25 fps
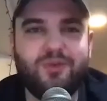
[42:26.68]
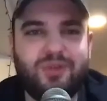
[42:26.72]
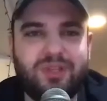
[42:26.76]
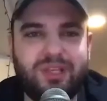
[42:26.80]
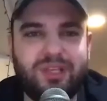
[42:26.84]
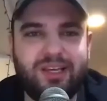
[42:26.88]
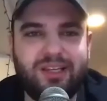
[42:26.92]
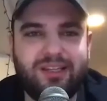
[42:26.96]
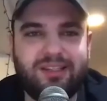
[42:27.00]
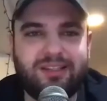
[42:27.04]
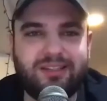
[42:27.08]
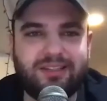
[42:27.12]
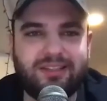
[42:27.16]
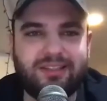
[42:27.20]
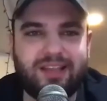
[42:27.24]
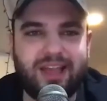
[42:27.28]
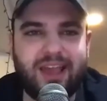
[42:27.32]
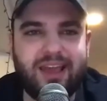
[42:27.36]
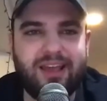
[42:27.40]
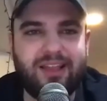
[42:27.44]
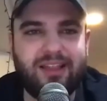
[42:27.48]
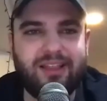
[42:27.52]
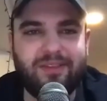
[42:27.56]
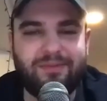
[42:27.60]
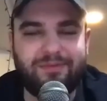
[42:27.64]
did
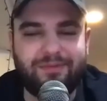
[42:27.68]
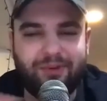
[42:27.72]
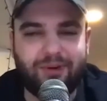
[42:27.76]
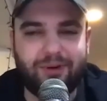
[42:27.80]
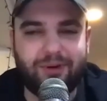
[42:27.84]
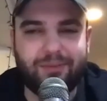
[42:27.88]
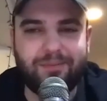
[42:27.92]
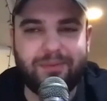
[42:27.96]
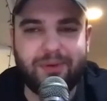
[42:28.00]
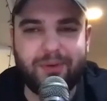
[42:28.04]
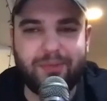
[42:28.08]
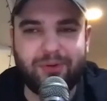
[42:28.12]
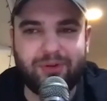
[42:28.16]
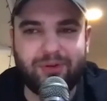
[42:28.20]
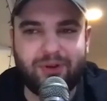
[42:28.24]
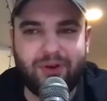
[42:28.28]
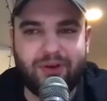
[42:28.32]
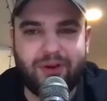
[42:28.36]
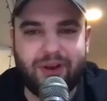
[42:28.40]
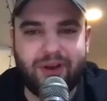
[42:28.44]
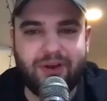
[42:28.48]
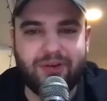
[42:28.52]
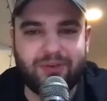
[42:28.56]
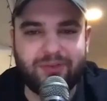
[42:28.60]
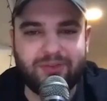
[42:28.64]
stand, for people who
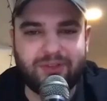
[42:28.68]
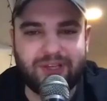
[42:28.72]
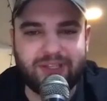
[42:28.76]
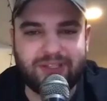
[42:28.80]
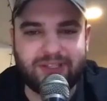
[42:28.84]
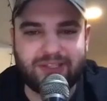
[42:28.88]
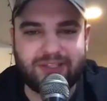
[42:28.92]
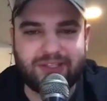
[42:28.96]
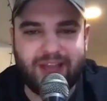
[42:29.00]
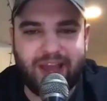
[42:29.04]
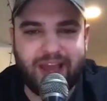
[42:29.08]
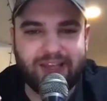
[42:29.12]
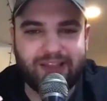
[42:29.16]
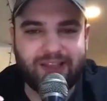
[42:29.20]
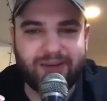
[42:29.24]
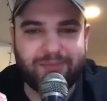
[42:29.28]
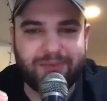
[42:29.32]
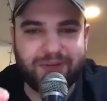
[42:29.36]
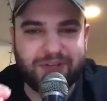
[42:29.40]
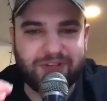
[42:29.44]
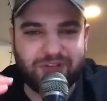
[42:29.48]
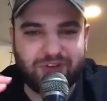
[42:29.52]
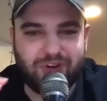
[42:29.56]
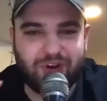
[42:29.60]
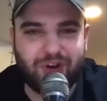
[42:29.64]
don't know, you did stand up
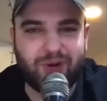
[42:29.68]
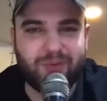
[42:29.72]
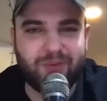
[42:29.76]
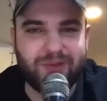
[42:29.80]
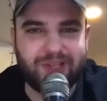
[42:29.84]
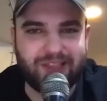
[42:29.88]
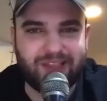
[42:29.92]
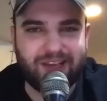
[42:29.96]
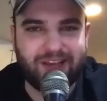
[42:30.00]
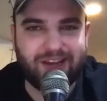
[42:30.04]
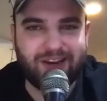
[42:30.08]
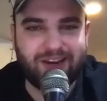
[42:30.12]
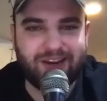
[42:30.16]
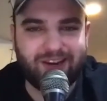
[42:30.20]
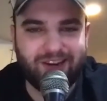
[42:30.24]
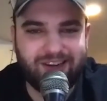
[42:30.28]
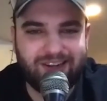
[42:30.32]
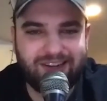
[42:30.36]
in German there.